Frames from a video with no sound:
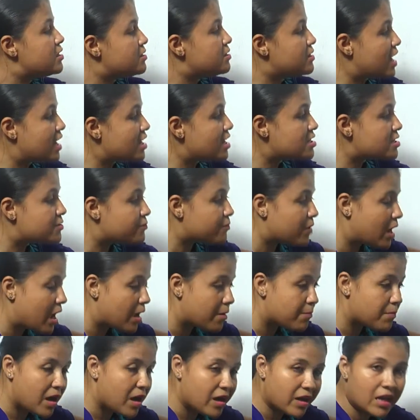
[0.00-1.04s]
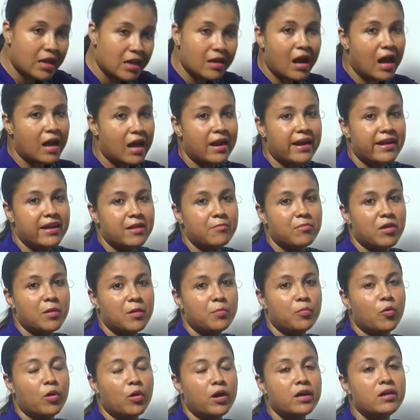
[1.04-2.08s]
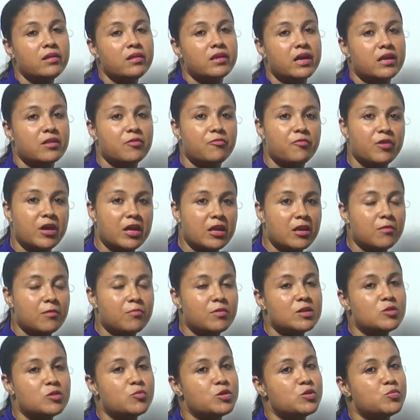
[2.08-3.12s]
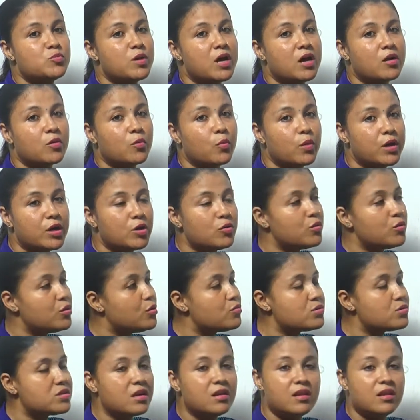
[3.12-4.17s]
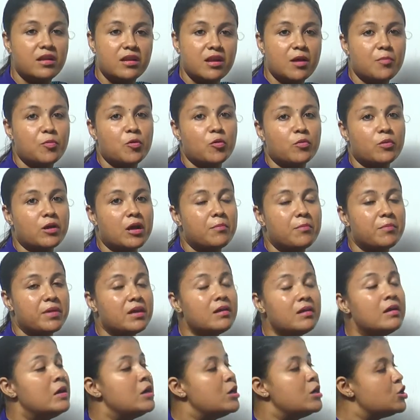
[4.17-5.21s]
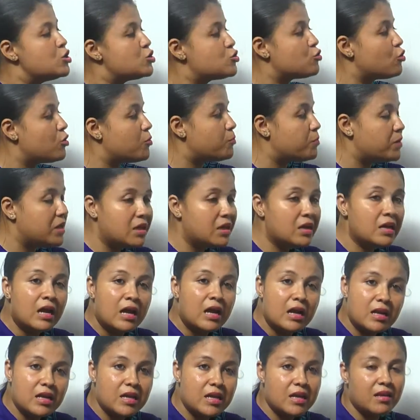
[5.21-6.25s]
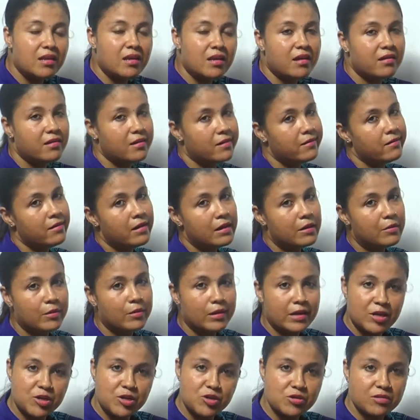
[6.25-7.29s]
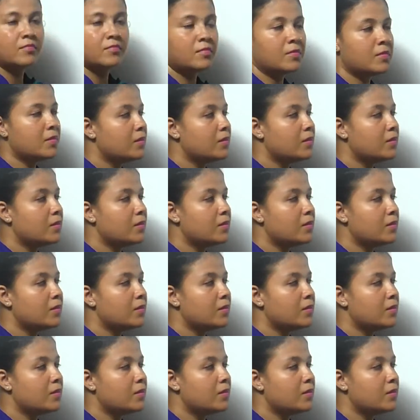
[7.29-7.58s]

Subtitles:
That's, I am again highlighting my point, that the variables which we are going to use in linear programming should be linear in relation.